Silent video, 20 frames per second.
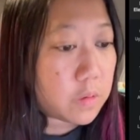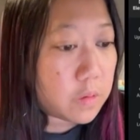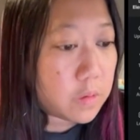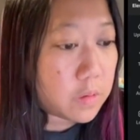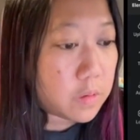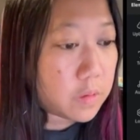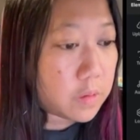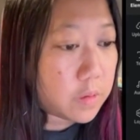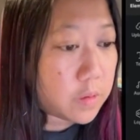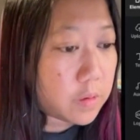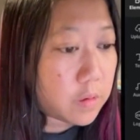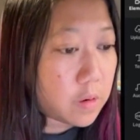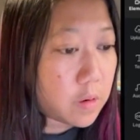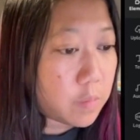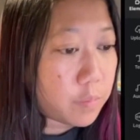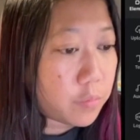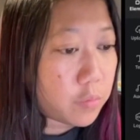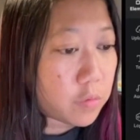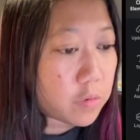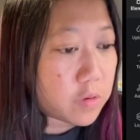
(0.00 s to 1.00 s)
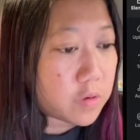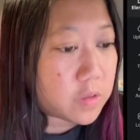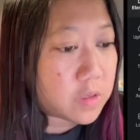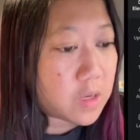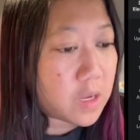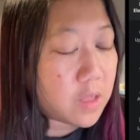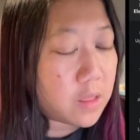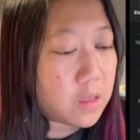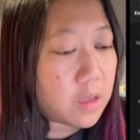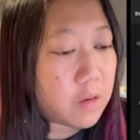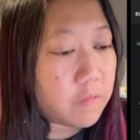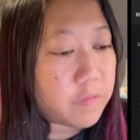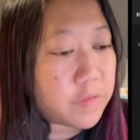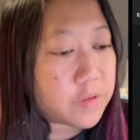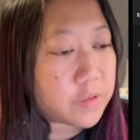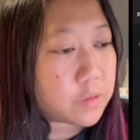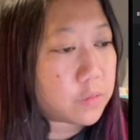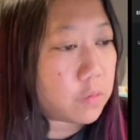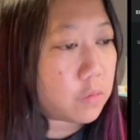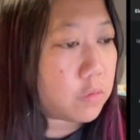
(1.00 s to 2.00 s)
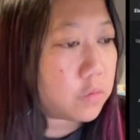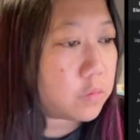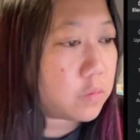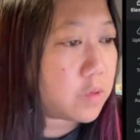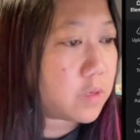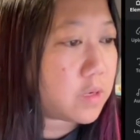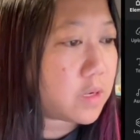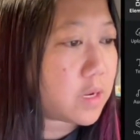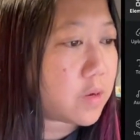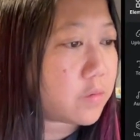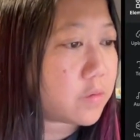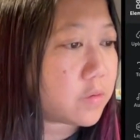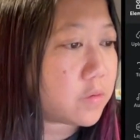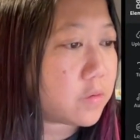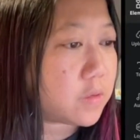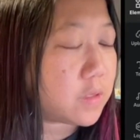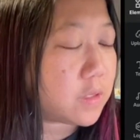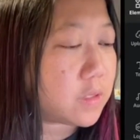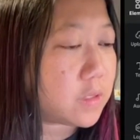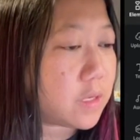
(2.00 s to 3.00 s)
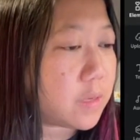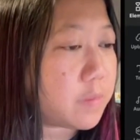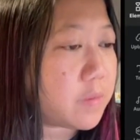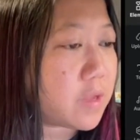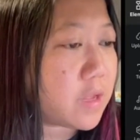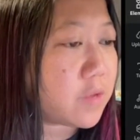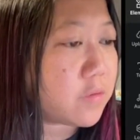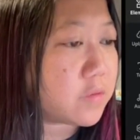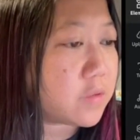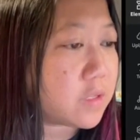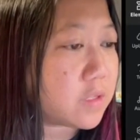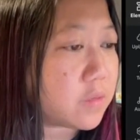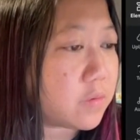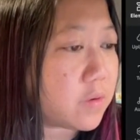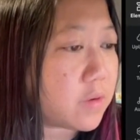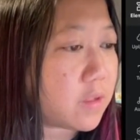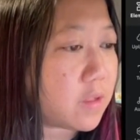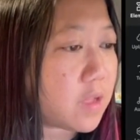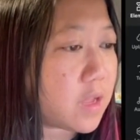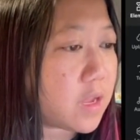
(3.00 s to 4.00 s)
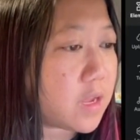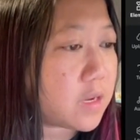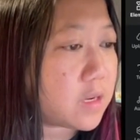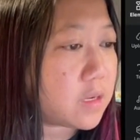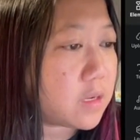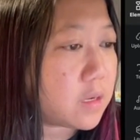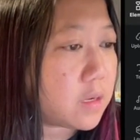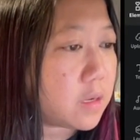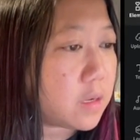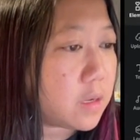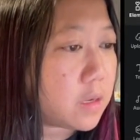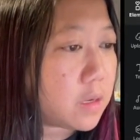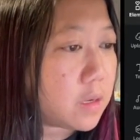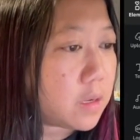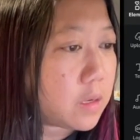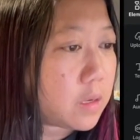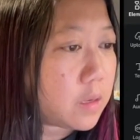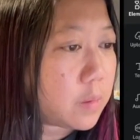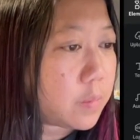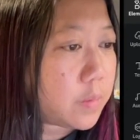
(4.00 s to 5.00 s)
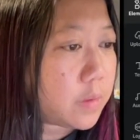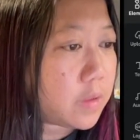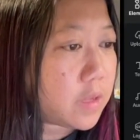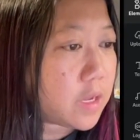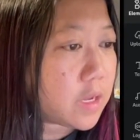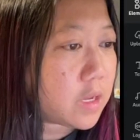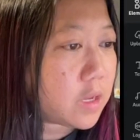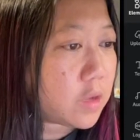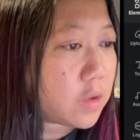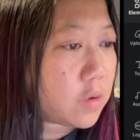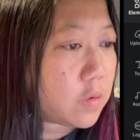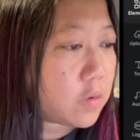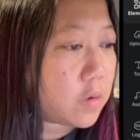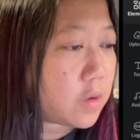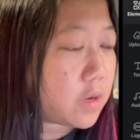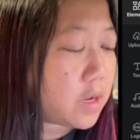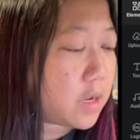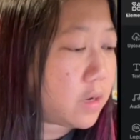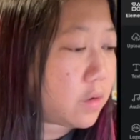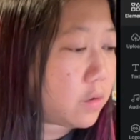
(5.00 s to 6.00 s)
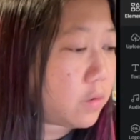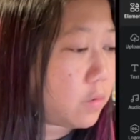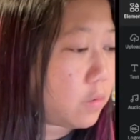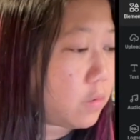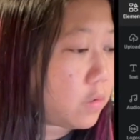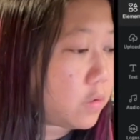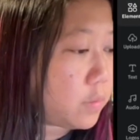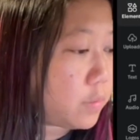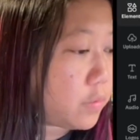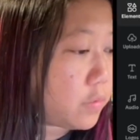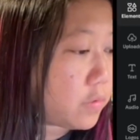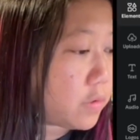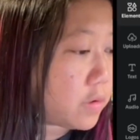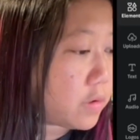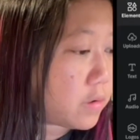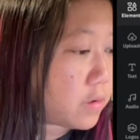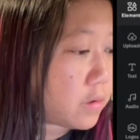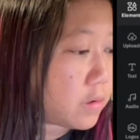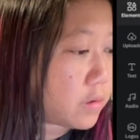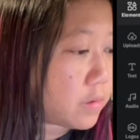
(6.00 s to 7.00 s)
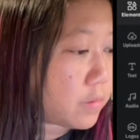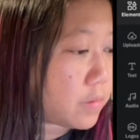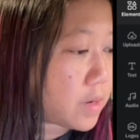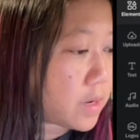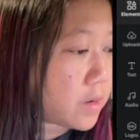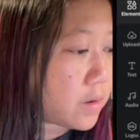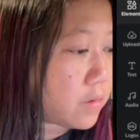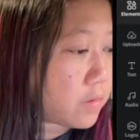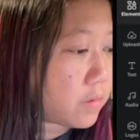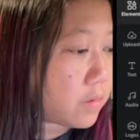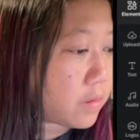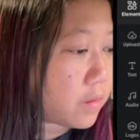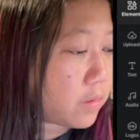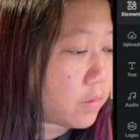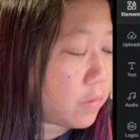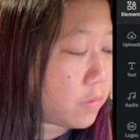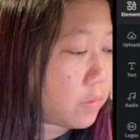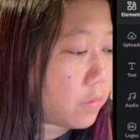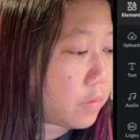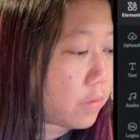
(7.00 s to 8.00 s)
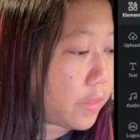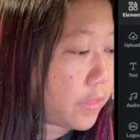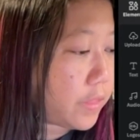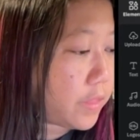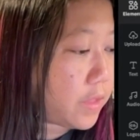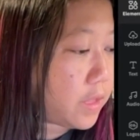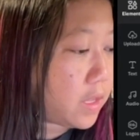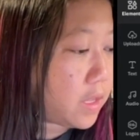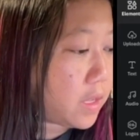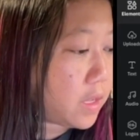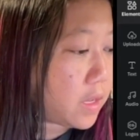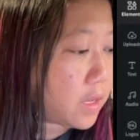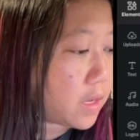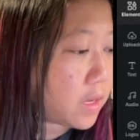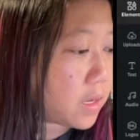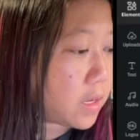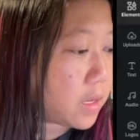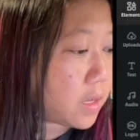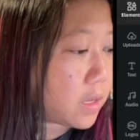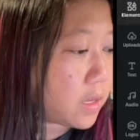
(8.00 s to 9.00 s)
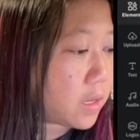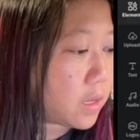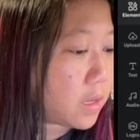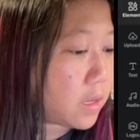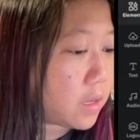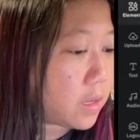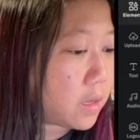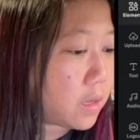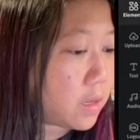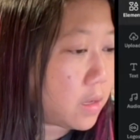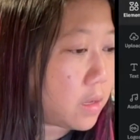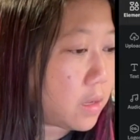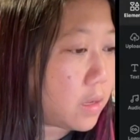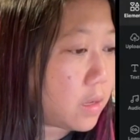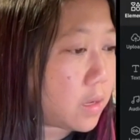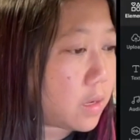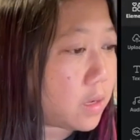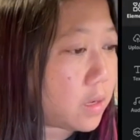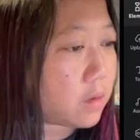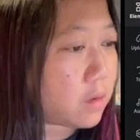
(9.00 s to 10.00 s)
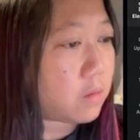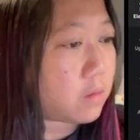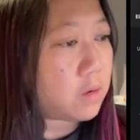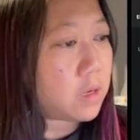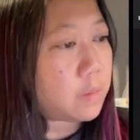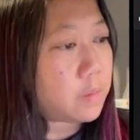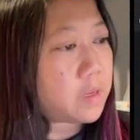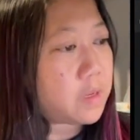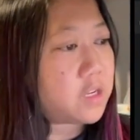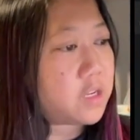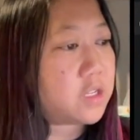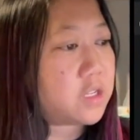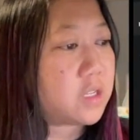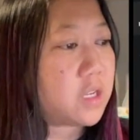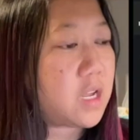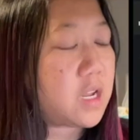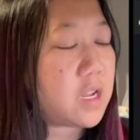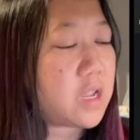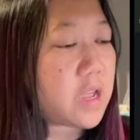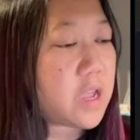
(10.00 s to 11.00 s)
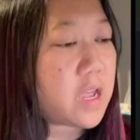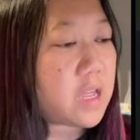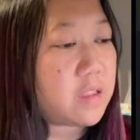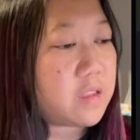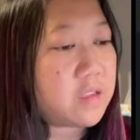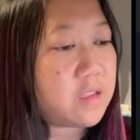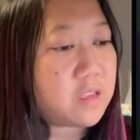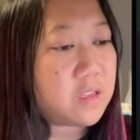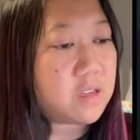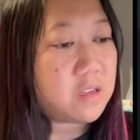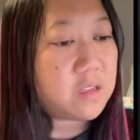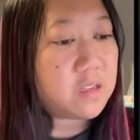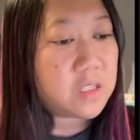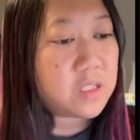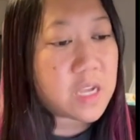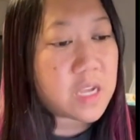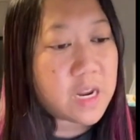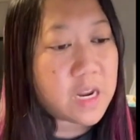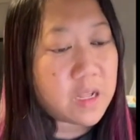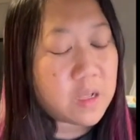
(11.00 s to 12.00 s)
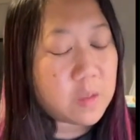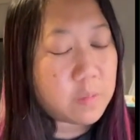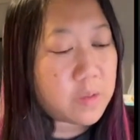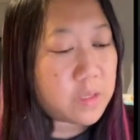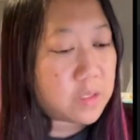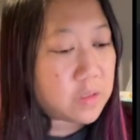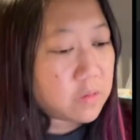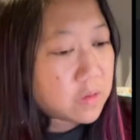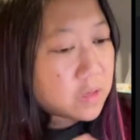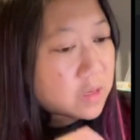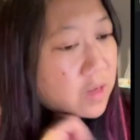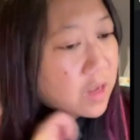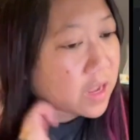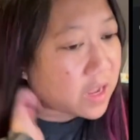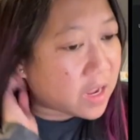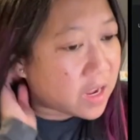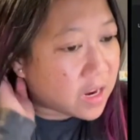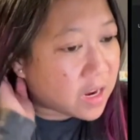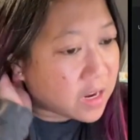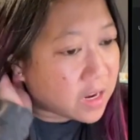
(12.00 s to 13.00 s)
there are borders. I love this gold one. I always use this. I mean, I use this one a lot. But like, you could add a gold border around the whole thing. You know? I mean, it just kind of, these little design elements you can add.